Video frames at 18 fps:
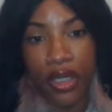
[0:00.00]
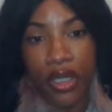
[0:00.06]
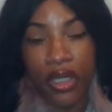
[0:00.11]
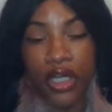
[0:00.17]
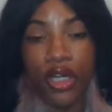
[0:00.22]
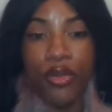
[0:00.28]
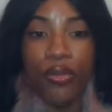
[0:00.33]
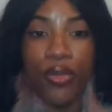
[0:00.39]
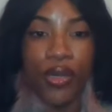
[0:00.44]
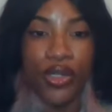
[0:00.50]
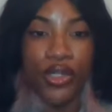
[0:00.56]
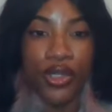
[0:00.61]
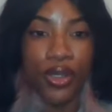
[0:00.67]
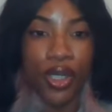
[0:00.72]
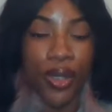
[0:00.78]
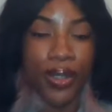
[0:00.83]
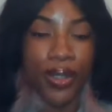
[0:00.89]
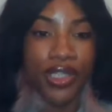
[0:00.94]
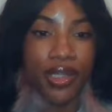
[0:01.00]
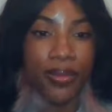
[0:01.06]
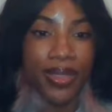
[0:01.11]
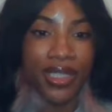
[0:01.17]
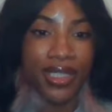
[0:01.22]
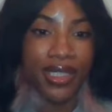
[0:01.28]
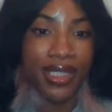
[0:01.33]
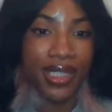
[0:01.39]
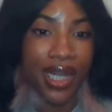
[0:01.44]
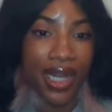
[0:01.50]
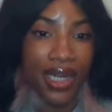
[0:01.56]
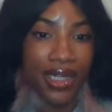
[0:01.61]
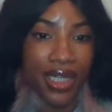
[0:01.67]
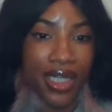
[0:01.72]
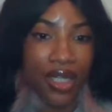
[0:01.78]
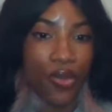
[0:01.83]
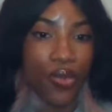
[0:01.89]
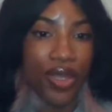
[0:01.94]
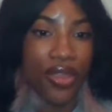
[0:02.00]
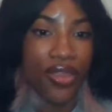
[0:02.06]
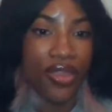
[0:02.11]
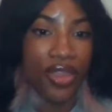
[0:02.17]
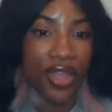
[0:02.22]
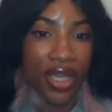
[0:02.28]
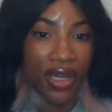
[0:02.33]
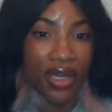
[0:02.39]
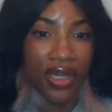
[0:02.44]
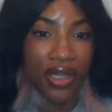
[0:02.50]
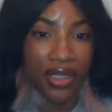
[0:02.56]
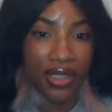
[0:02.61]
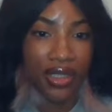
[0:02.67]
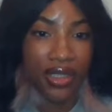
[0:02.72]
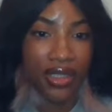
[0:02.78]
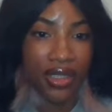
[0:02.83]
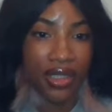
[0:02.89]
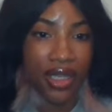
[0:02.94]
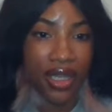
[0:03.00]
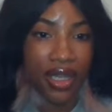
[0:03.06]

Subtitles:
you're more so going to be standing within it